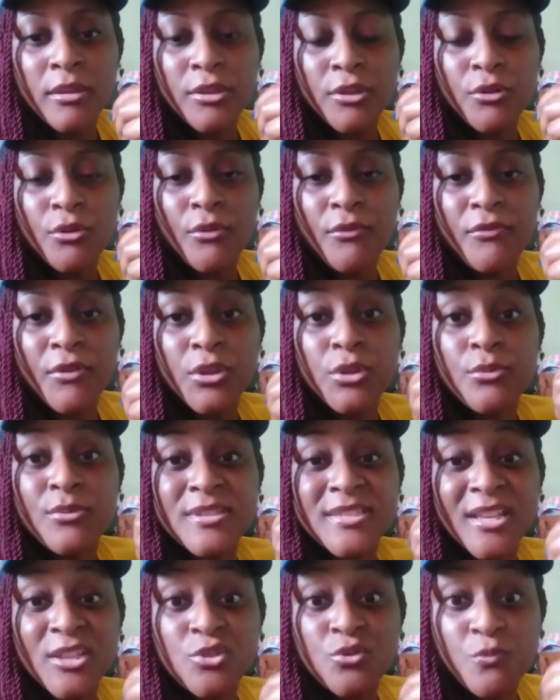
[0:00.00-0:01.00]
you know, for you
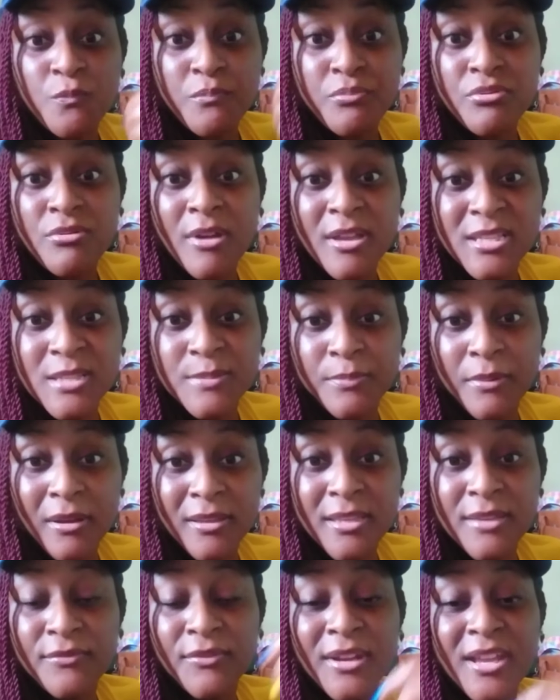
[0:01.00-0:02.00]
is that you
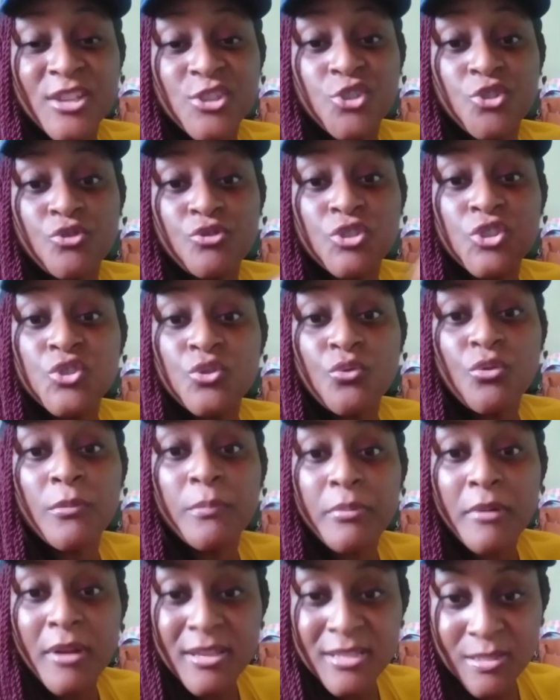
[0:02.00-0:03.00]
prosper, even as your
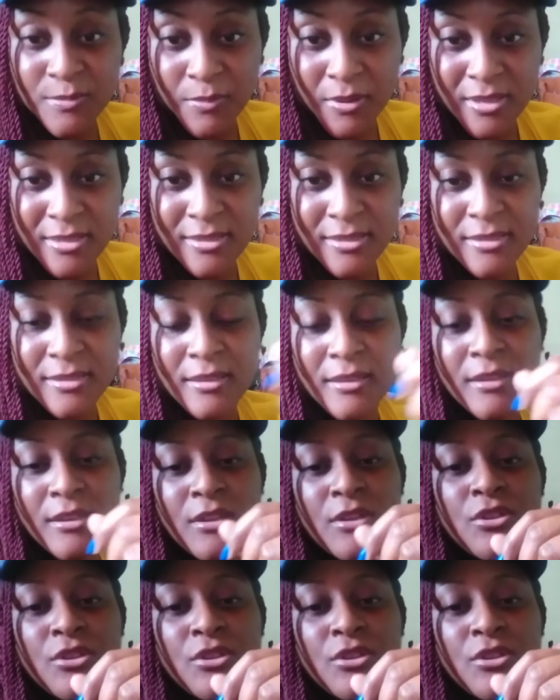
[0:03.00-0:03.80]
soul prospers.